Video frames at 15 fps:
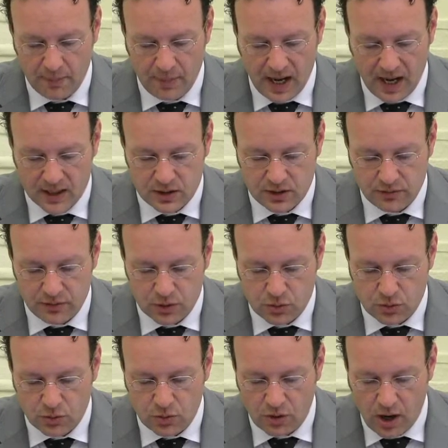parts of the
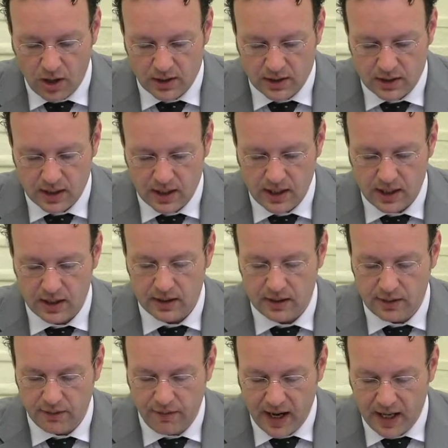true cross,
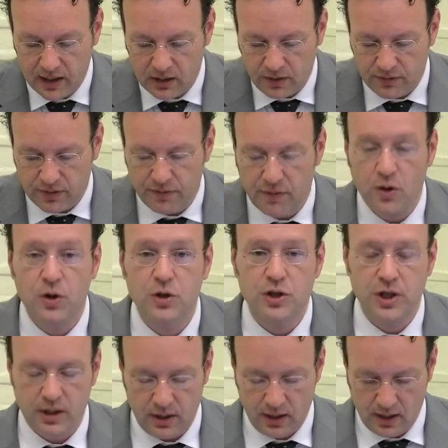the veil of the
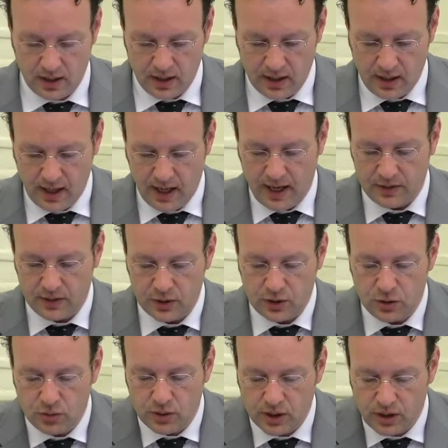Virgin, and the
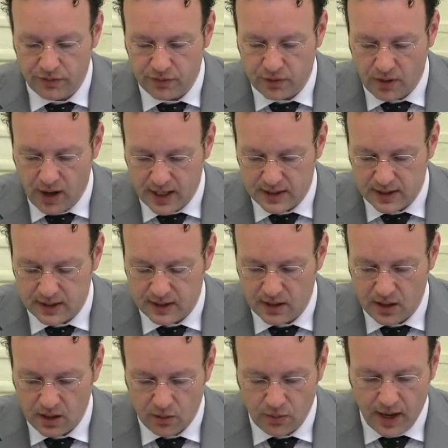tunic of Christ,
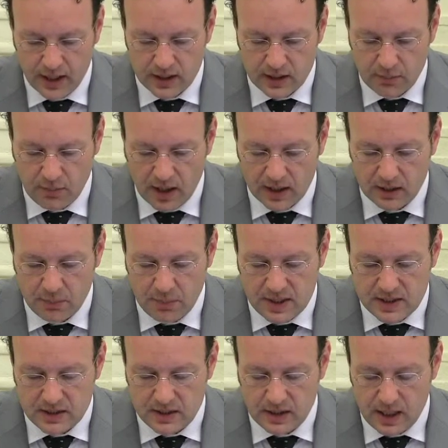ranked among the
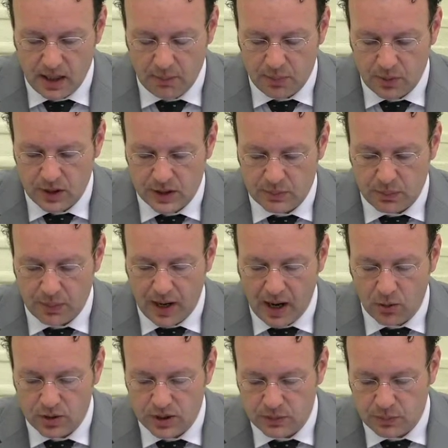Byzantine emperor's
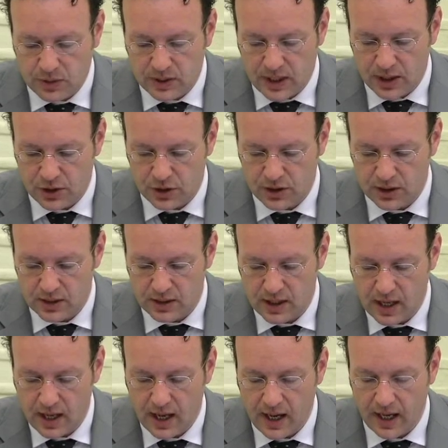proudest possessions
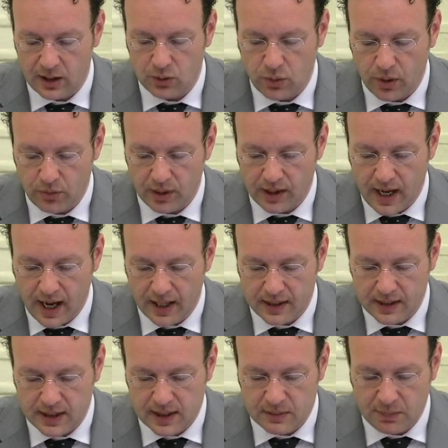and were
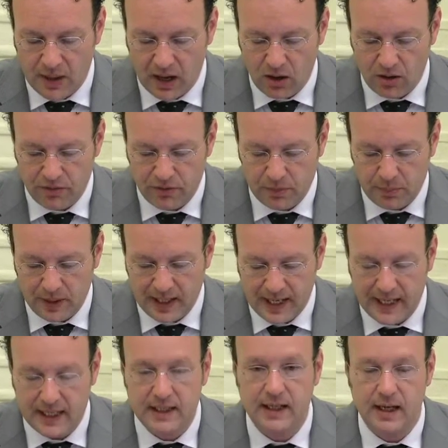regarded as powerful
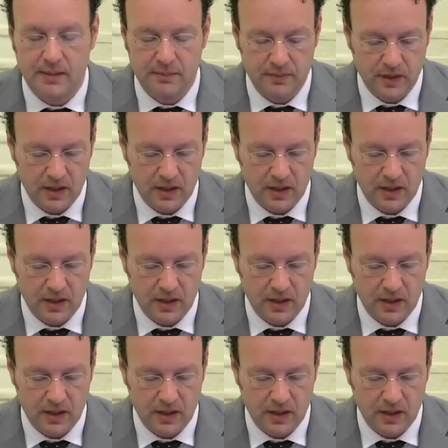palladia.